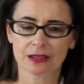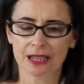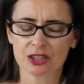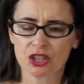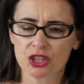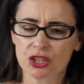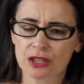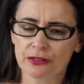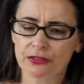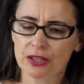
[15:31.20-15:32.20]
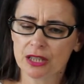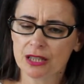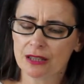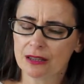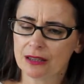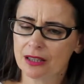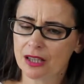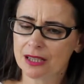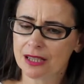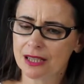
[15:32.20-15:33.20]
that
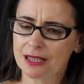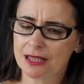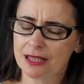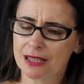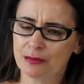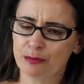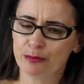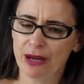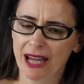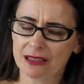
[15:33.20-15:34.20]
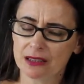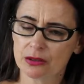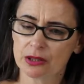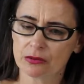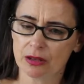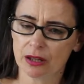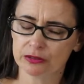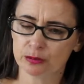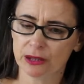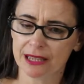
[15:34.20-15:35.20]
identity back to its
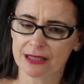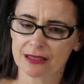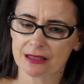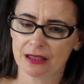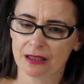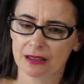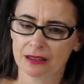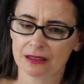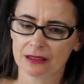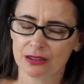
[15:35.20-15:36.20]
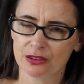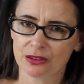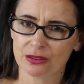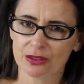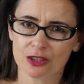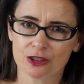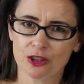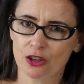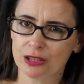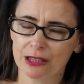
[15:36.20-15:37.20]
rightful place. You
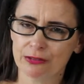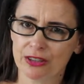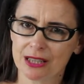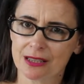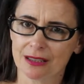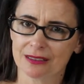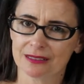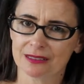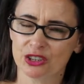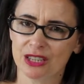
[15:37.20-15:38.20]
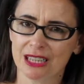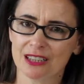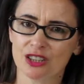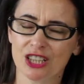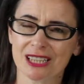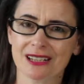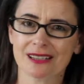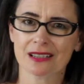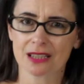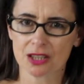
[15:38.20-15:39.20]
don't need fixing. You need an
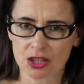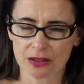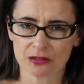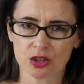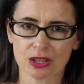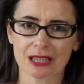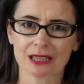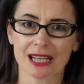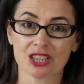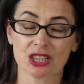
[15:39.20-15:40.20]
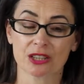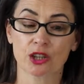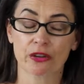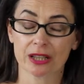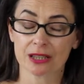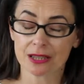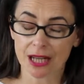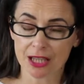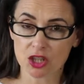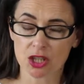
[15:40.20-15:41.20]
identity shift. You need actually an
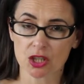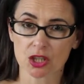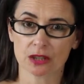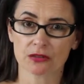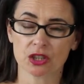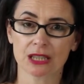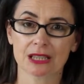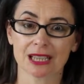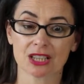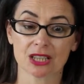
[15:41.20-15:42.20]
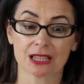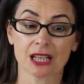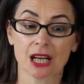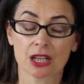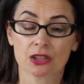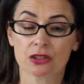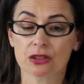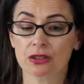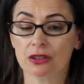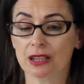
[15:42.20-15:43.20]
orientation shift. You need to actually
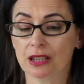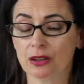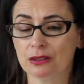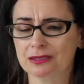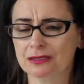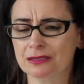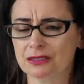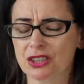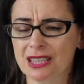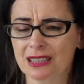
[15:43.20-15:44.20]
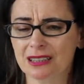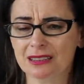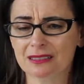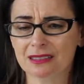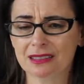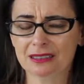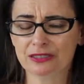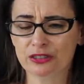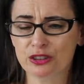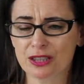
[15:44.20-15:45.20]
turn and go, just a
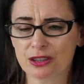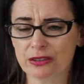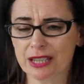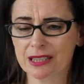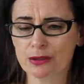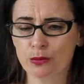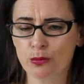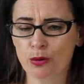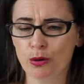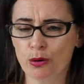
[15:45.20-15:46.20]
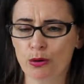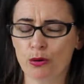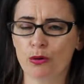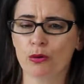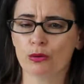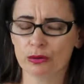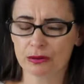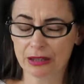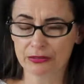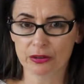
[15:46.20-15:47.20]
little few degrees.
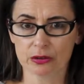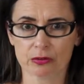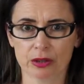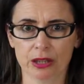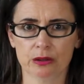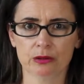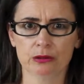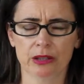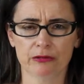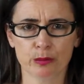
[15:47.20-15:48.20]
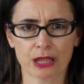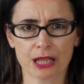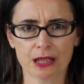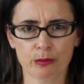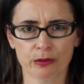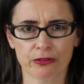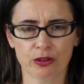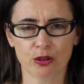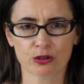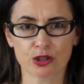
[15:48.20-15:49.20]
Whoa, that feels really good. I haven't been here
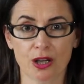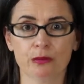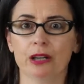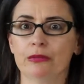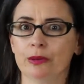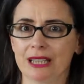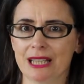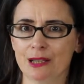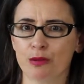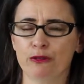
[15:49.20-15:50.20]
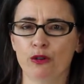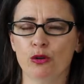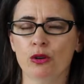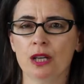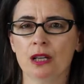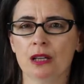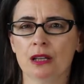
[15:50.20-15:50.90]
for a long time. I haven't been here before.